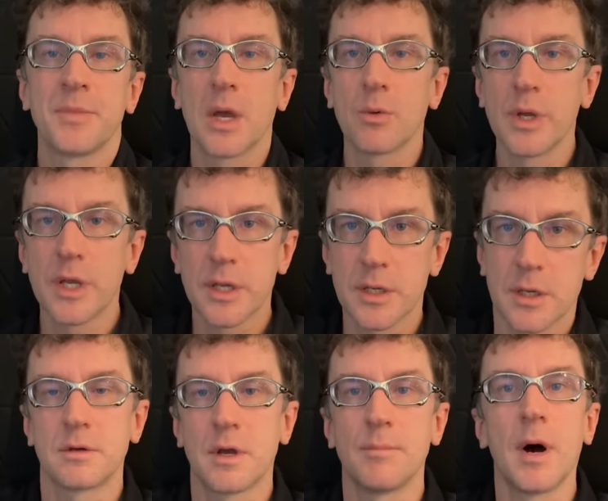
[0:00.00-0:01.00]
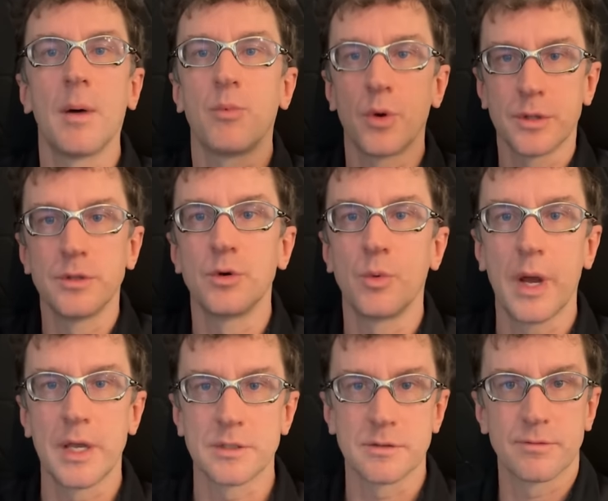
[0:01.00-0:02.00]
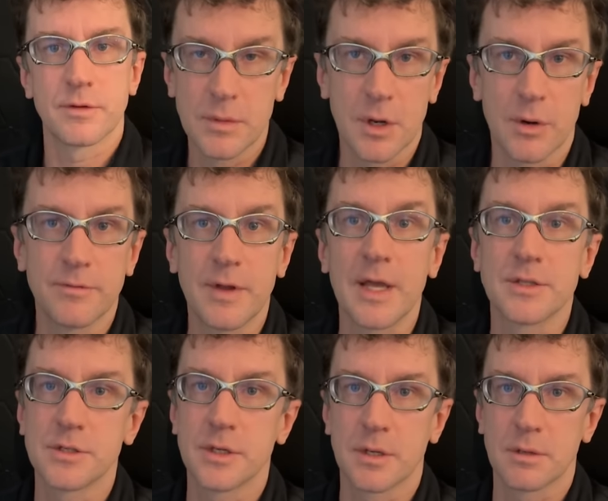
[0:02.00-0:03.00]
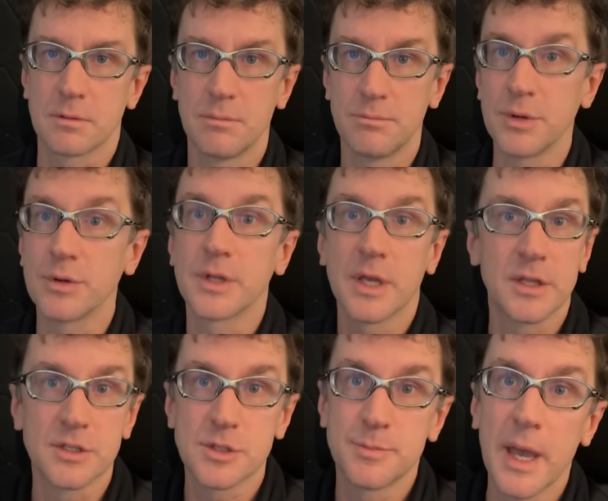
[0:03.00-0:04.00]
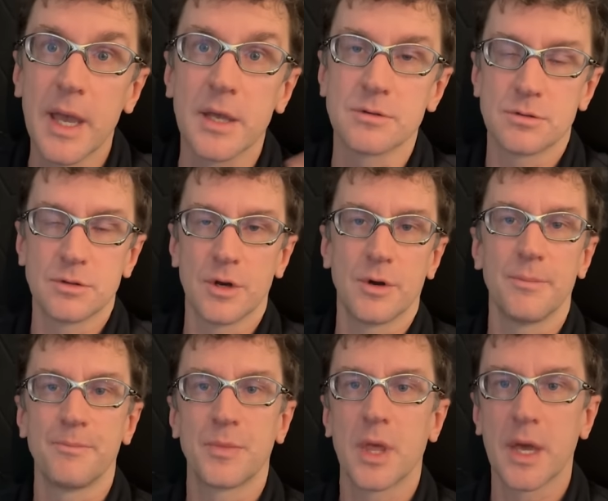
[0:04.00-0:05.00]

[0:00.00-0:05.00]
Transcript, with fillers: and we can come up with new ways of, you know, advancing building in space, you know.